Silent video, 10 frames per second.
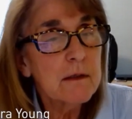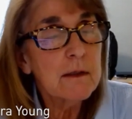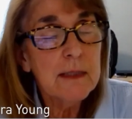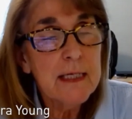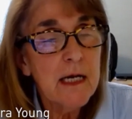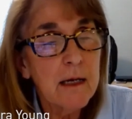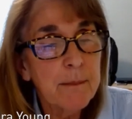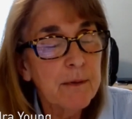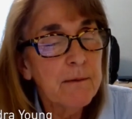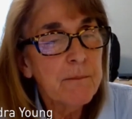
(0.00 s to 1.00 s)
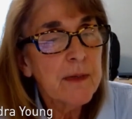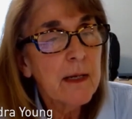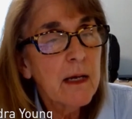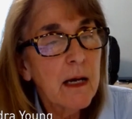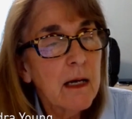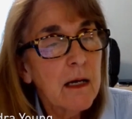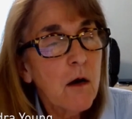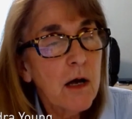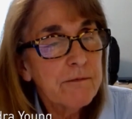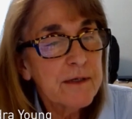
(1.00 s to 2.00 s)
cleanup
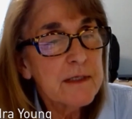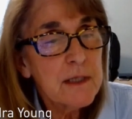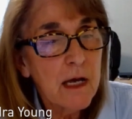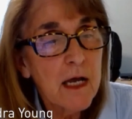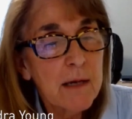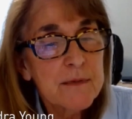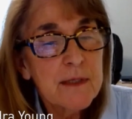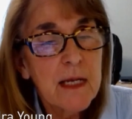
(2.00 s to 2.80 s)
oftentimes.